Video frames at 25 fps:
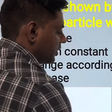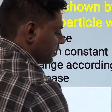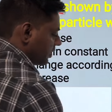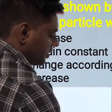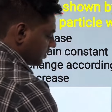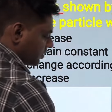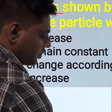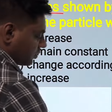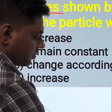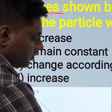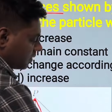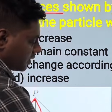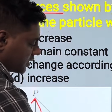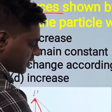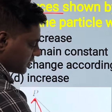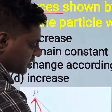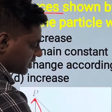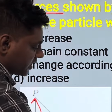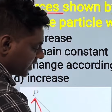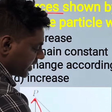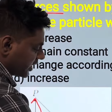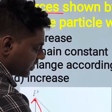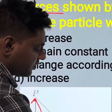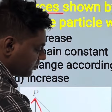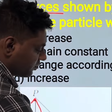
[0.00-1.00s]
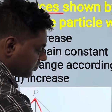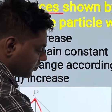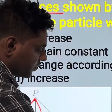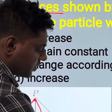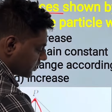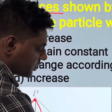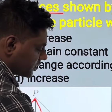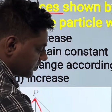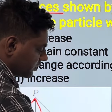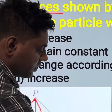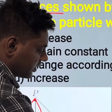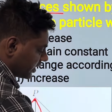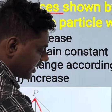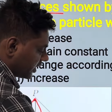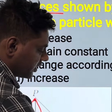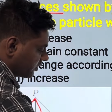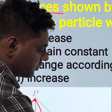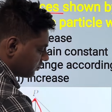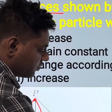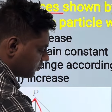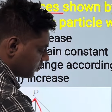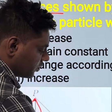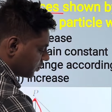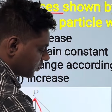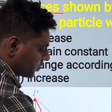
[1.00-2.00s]
So what is the net force? Net
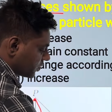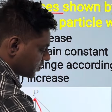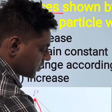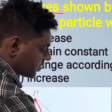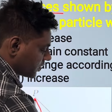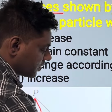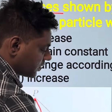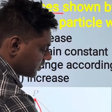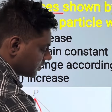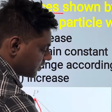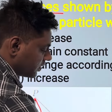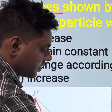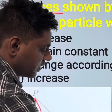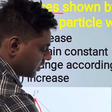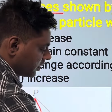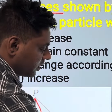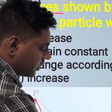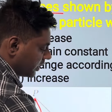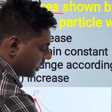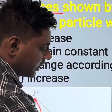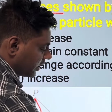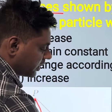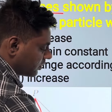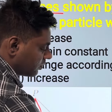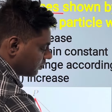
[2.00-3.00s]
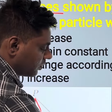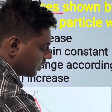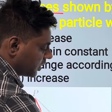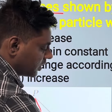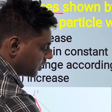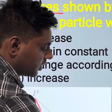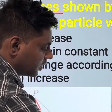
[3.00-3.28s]
force equal